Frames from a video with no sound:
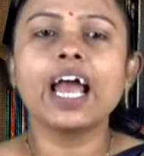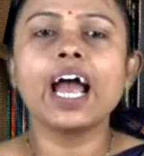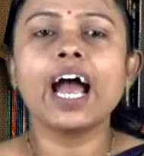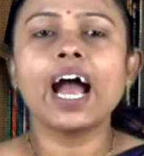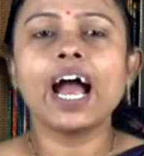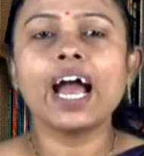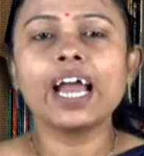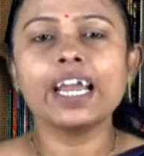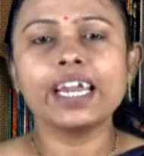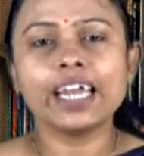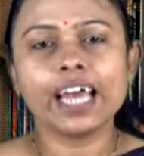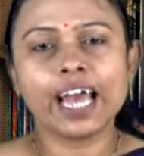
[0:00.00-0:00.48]

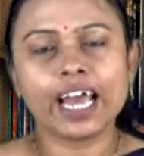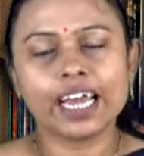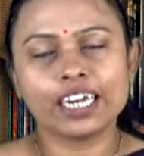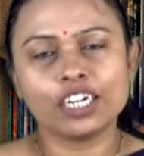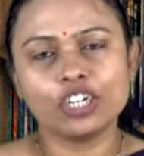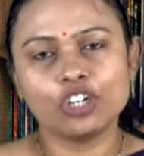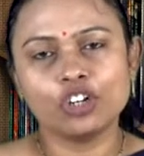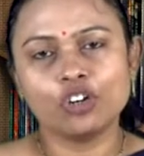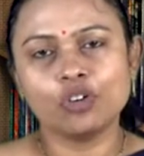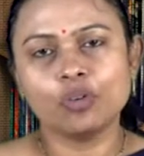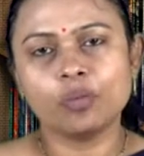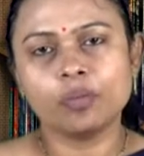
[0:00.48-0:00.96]
and
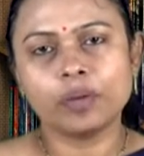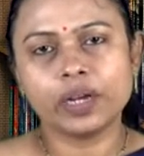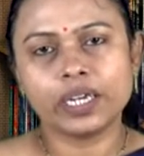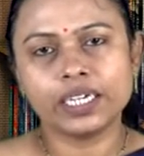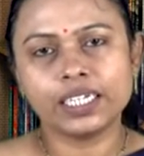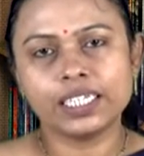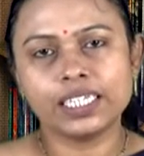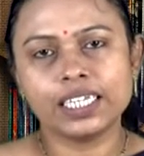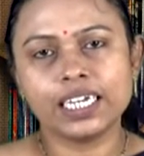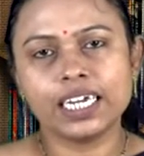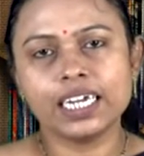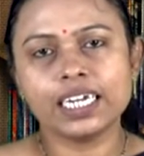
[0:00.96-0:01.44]

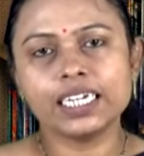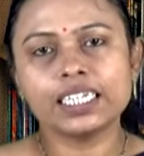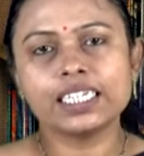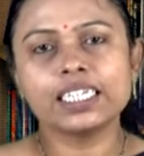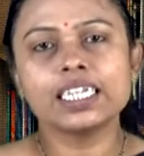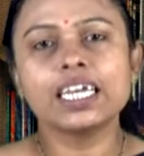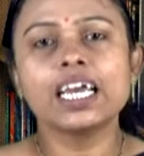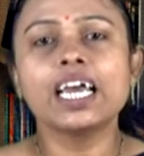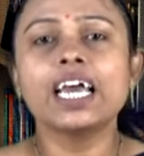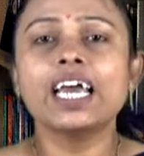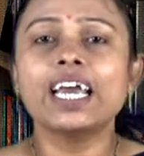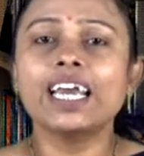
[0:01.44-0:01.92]
actinomycetes
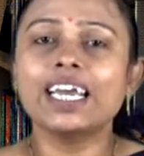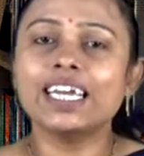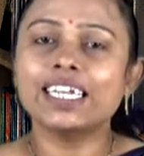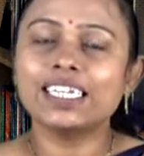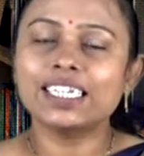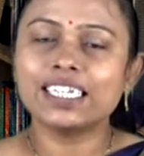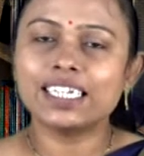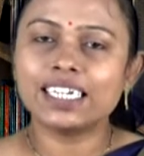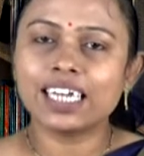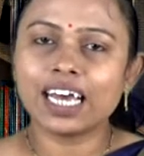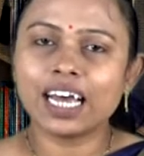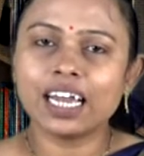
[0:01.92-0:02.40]

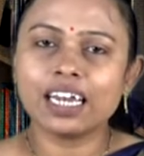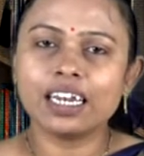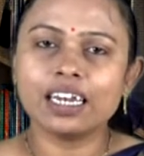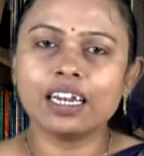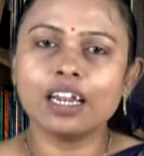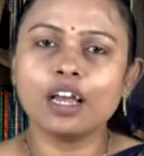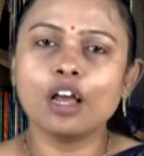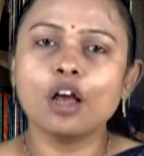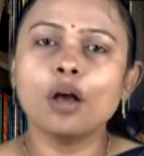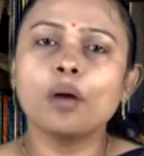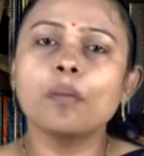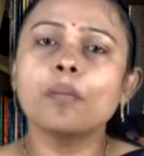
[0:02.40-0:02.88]
is done
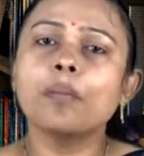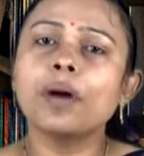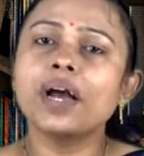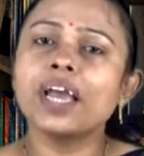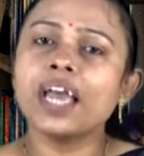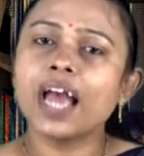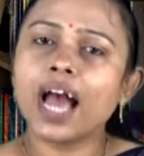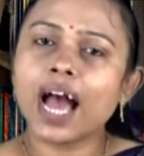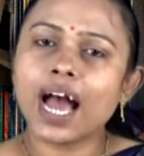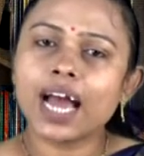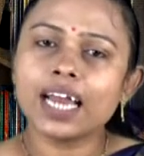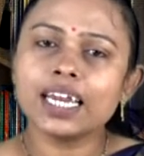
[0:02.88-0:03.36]
by
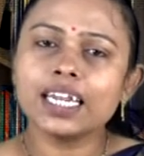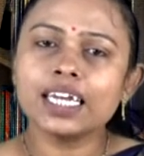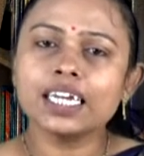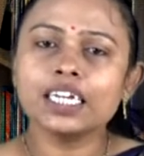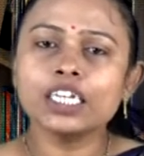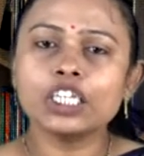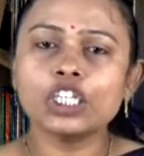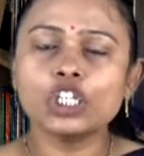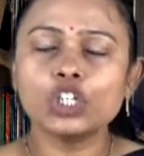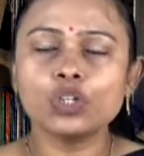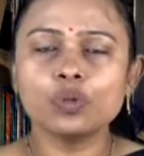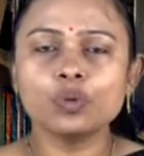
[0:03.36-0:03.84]
adding
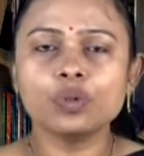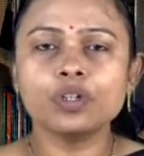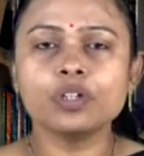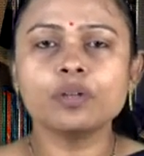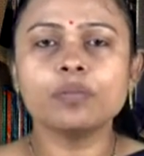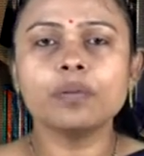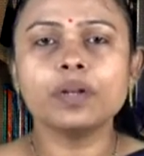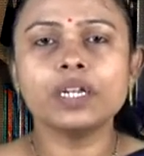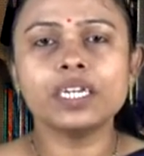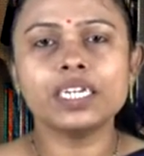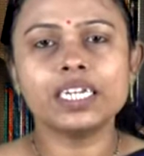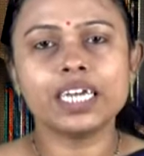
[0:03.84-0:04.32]

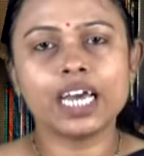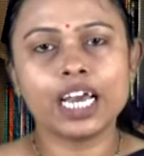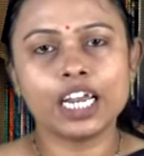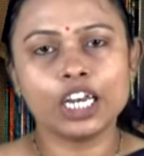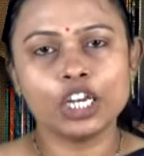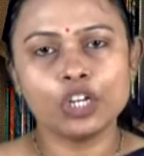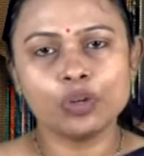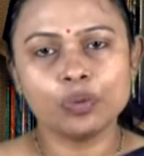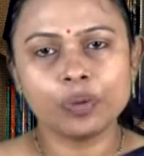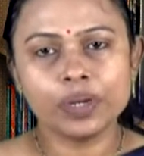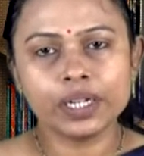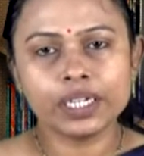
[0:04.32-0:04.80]
suitable
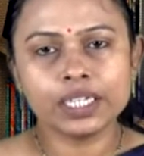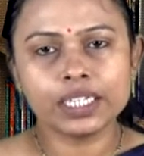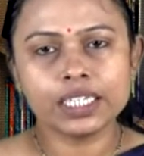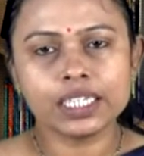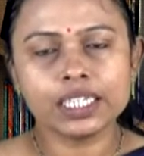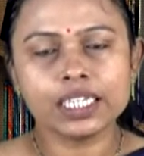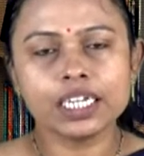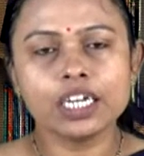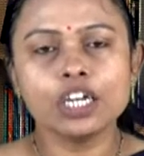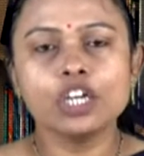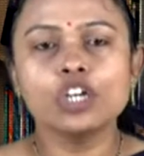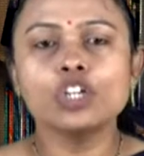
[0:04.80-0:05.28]
diluents